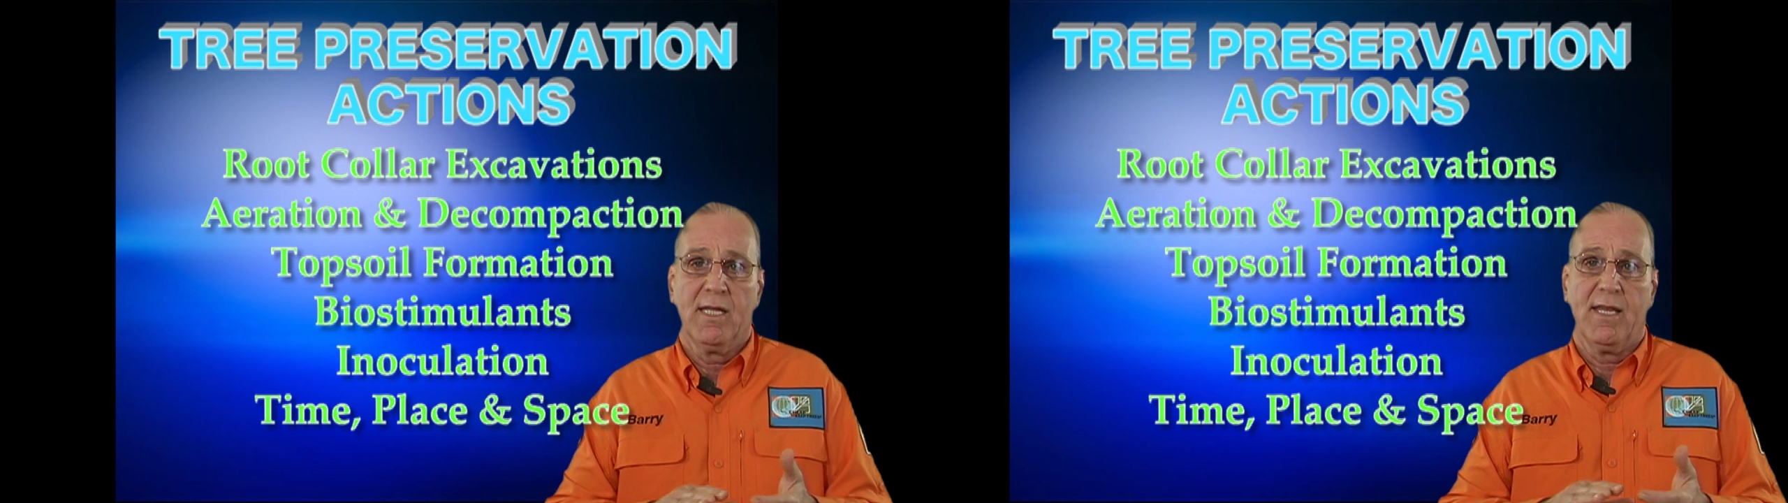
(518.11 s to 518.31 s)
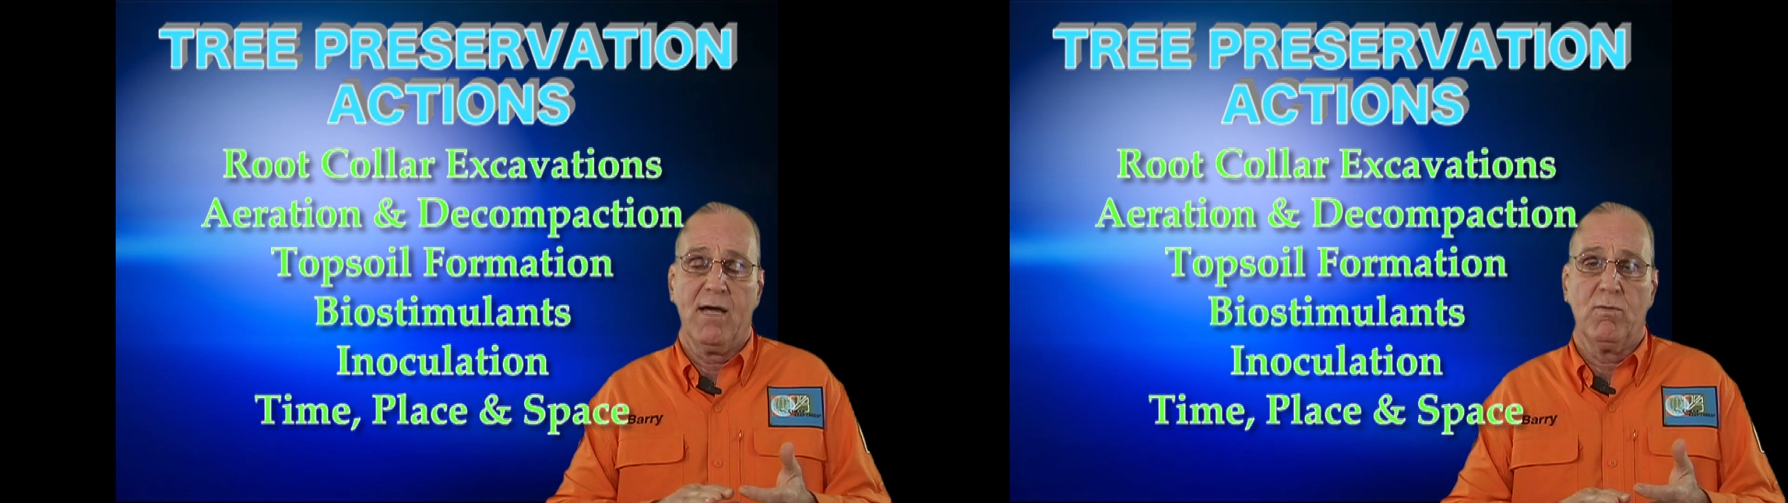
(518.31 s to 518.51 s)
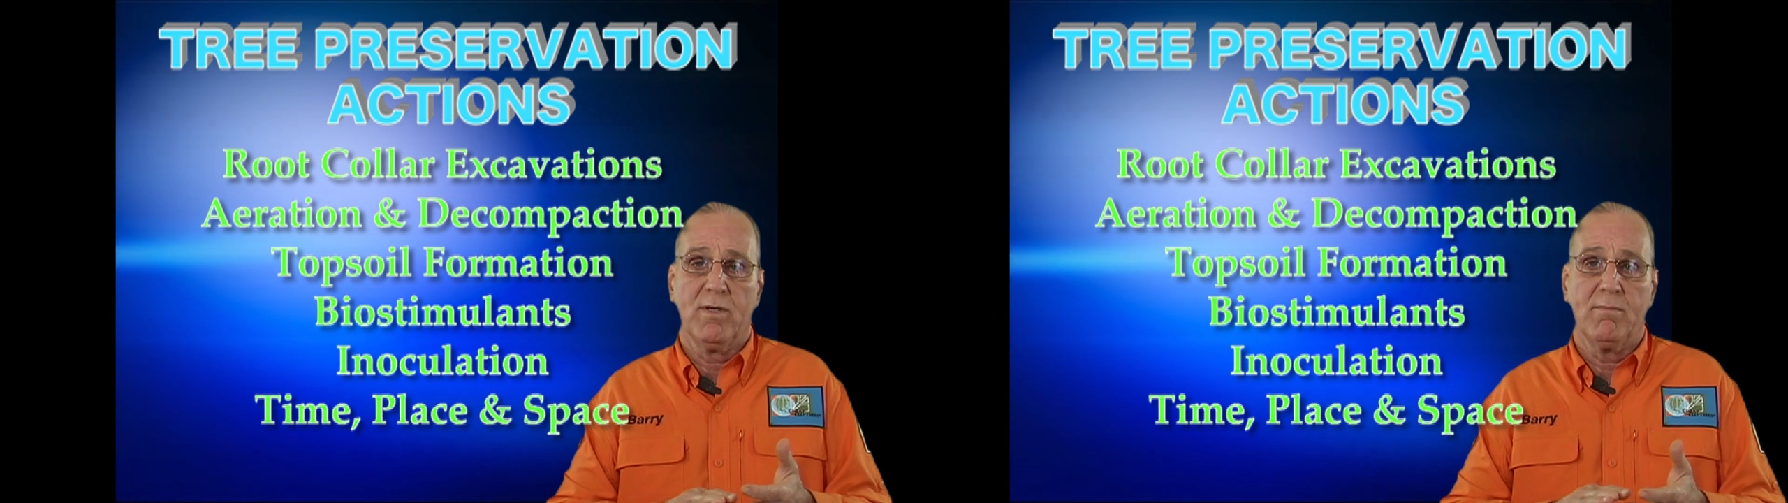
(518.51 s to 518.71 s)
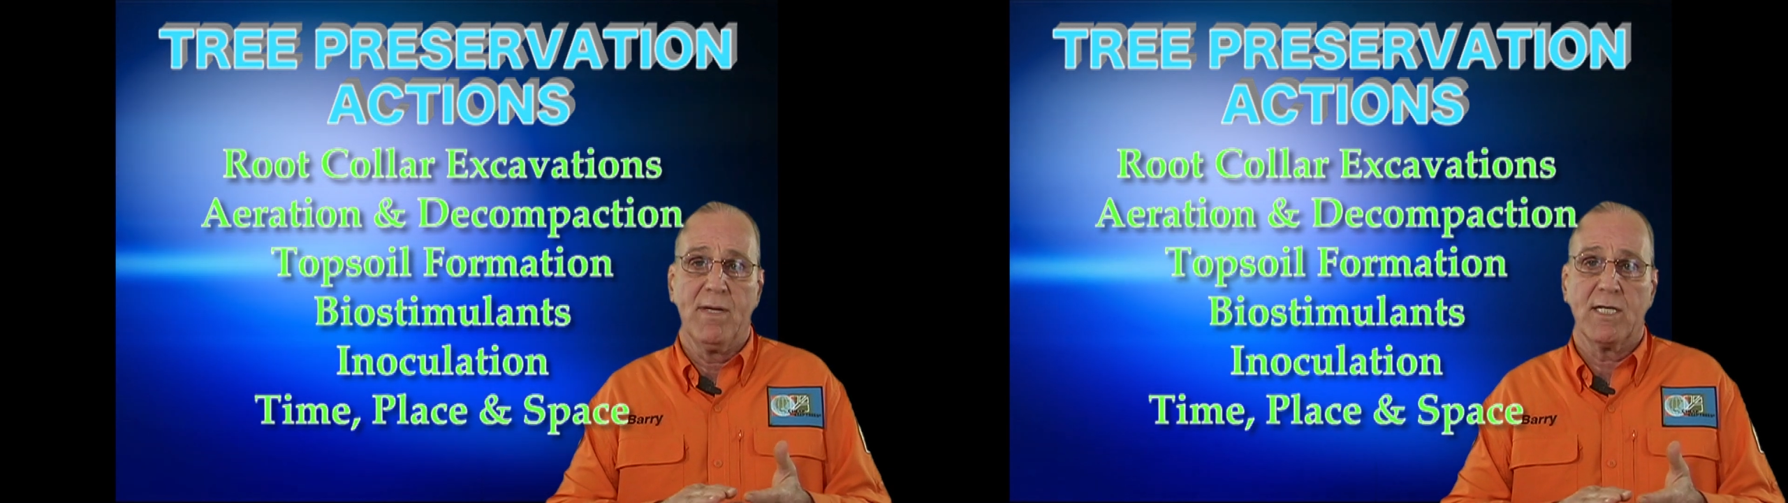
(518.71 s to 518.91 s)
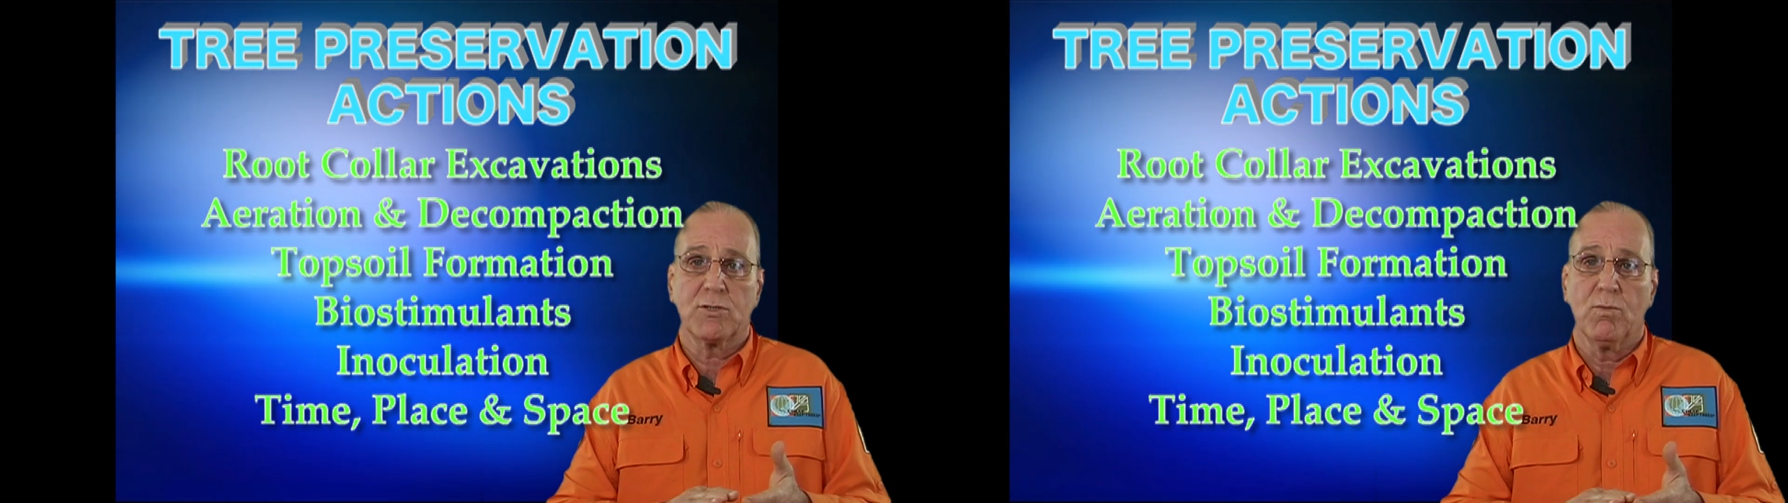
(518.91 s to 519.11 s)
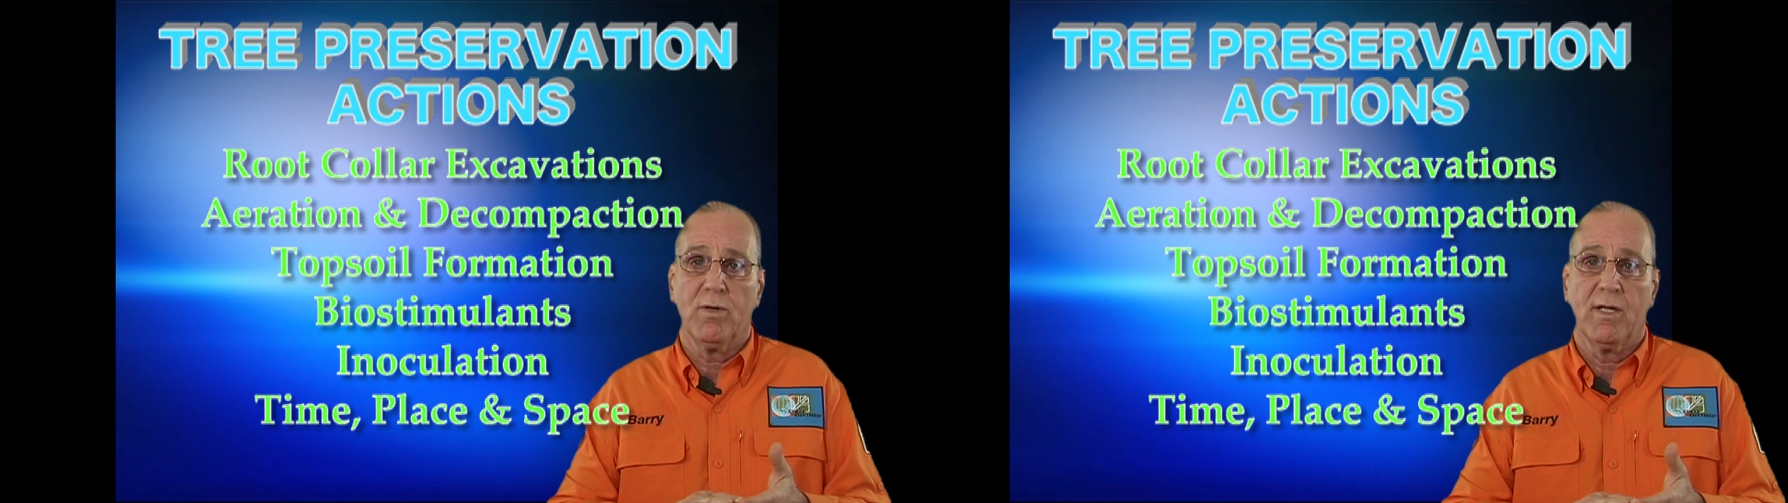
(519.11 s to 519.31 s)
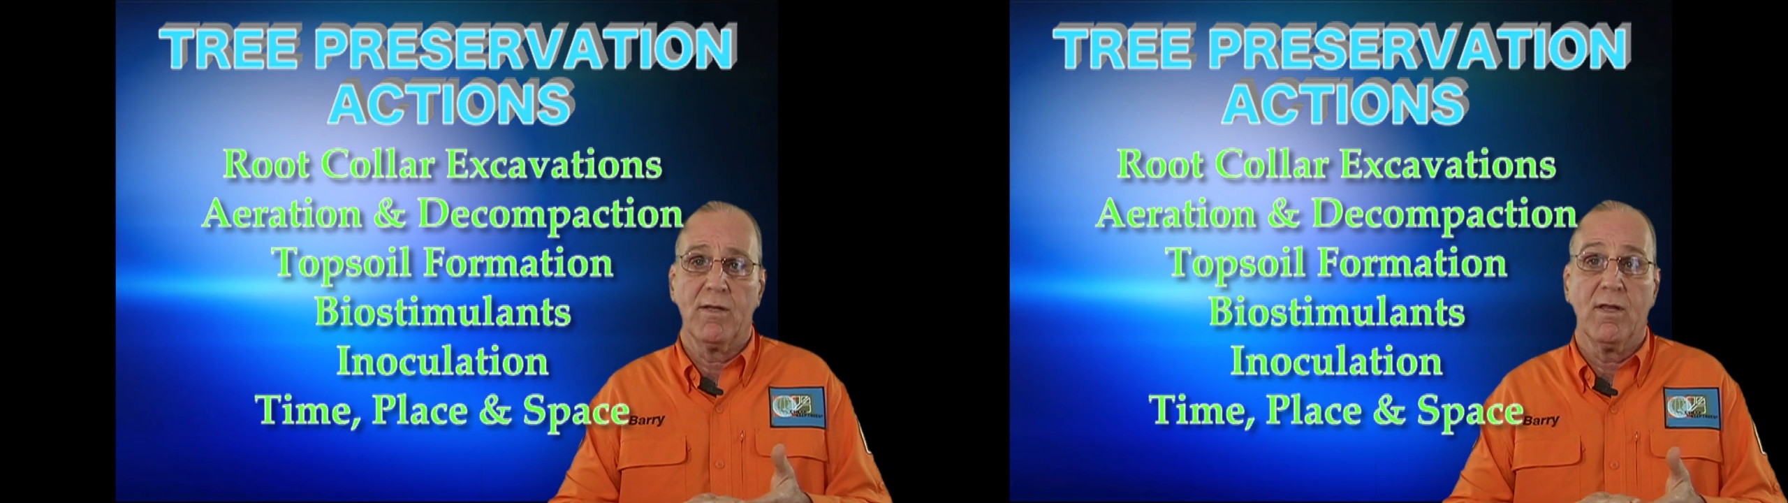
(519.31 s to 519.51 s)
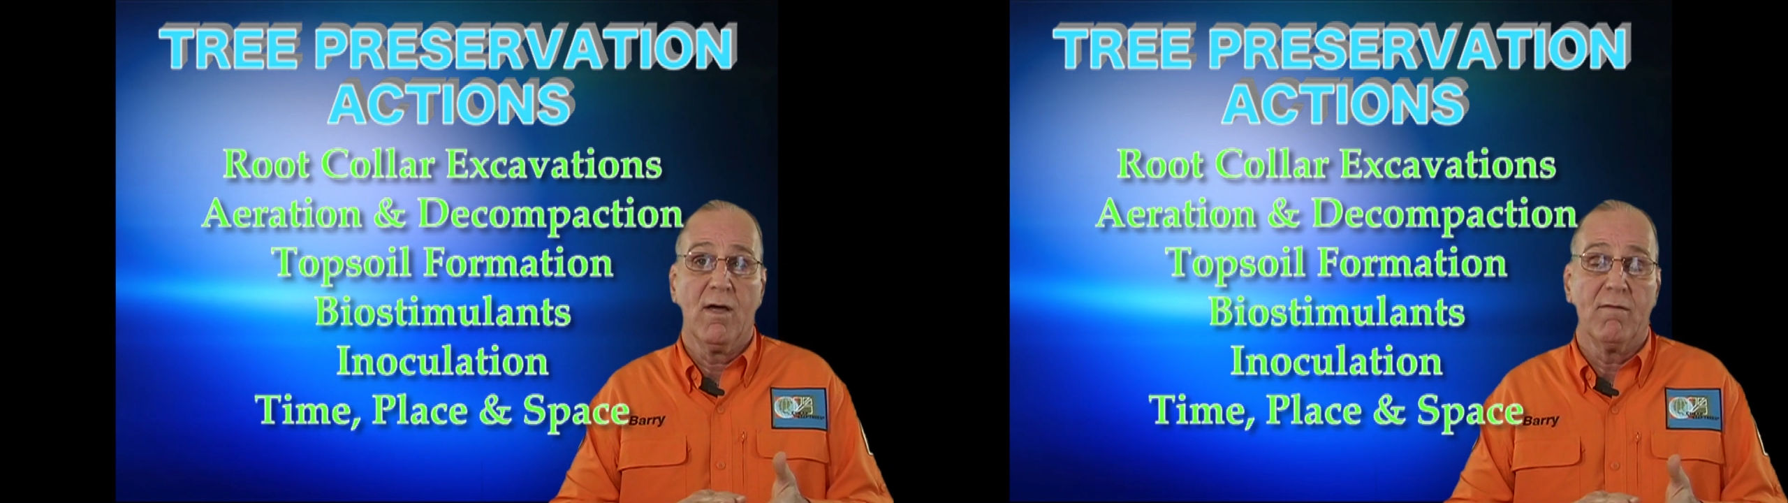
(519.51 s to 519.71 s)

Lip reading: that we mix with